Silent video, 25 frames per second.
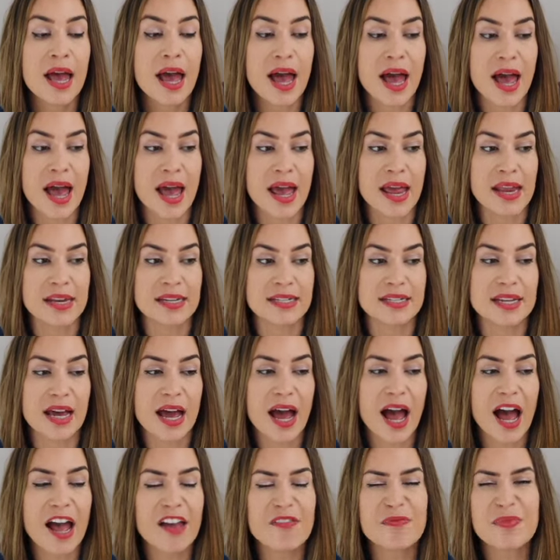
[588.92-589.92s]
And
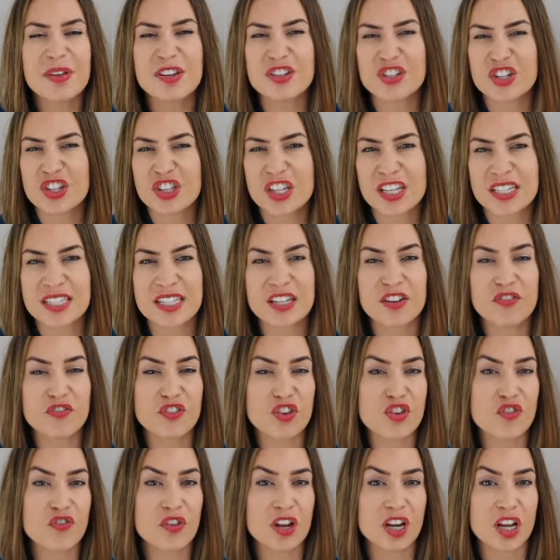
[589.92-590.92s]
I've mentioned this in a
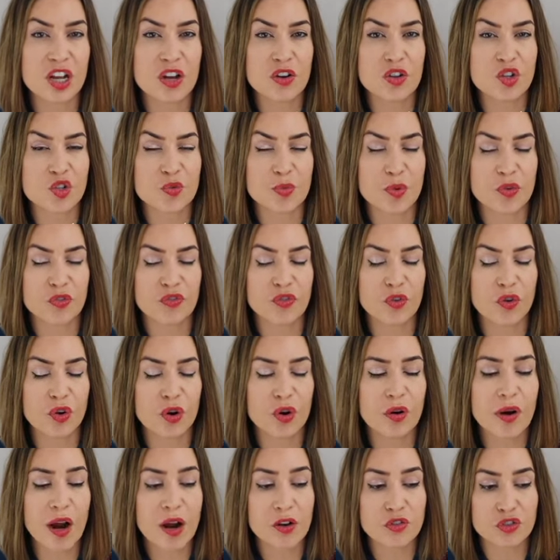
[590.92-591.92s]
few videos
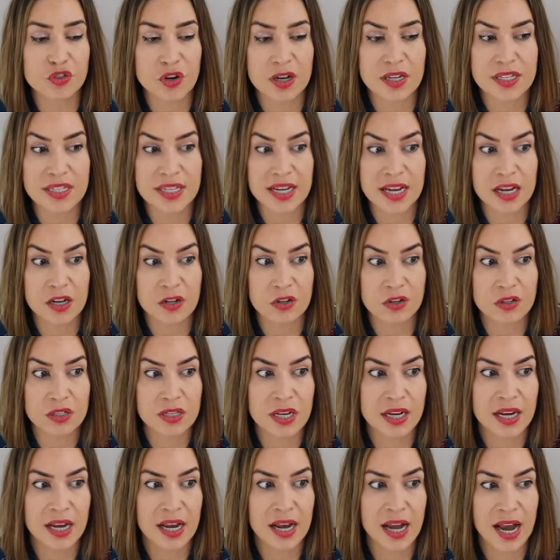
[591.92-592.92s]
before around Tracy
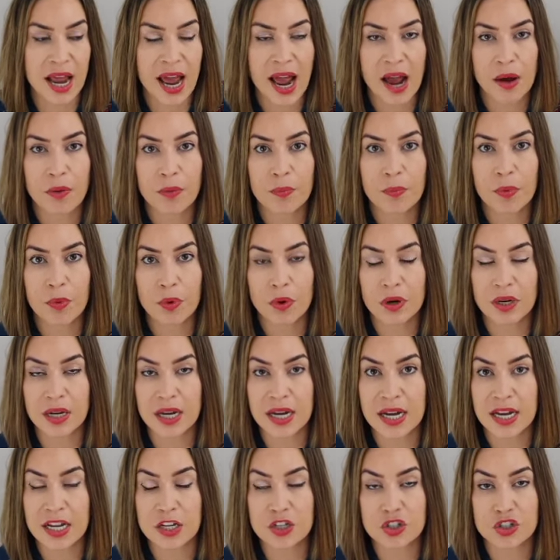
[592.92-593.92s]
Anderson and how
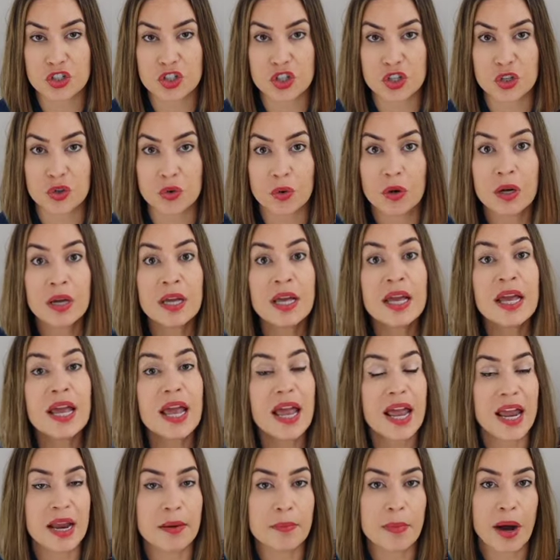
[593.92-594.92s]
important it is to
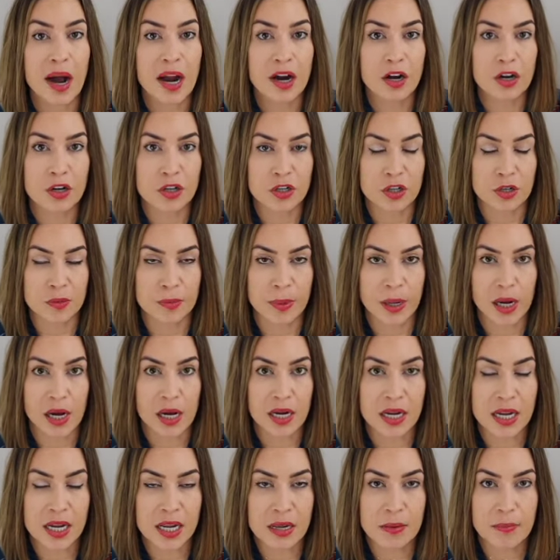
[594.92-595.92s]
admire your
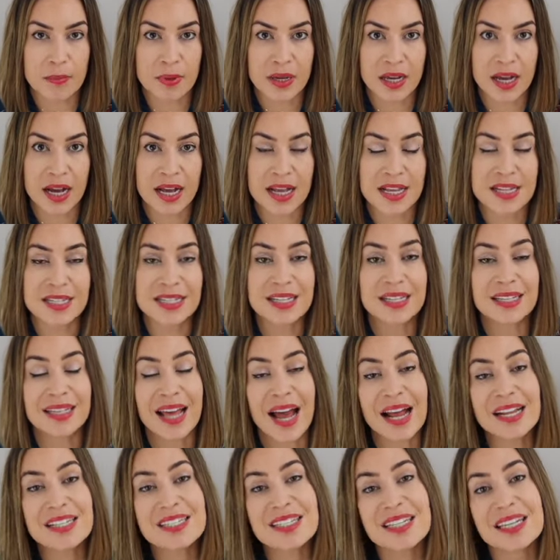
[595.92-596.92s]
body, because
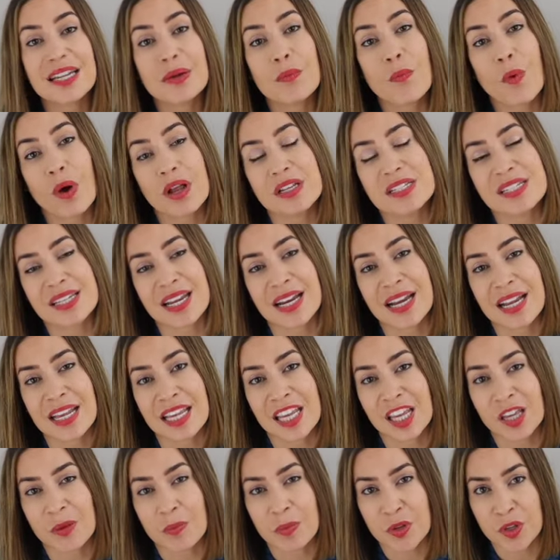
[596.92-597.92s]
that's what's going to
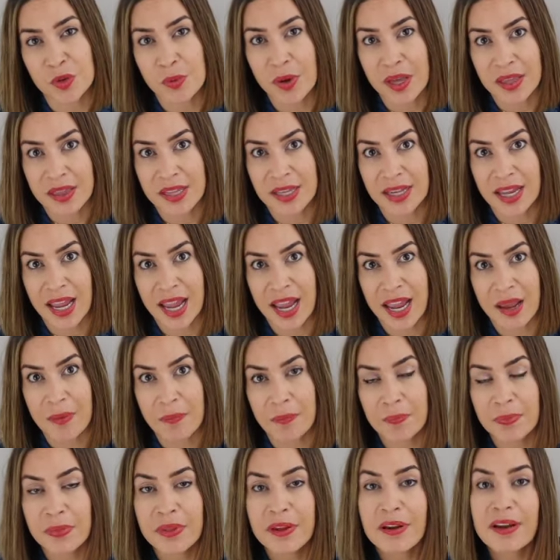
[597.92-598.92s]
keep you in the
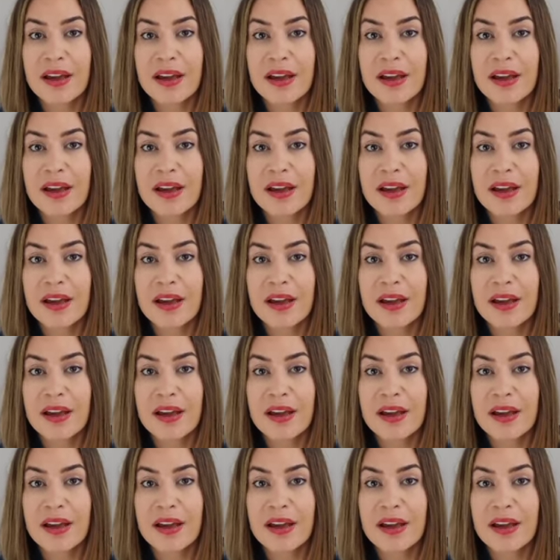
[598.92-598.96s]
game.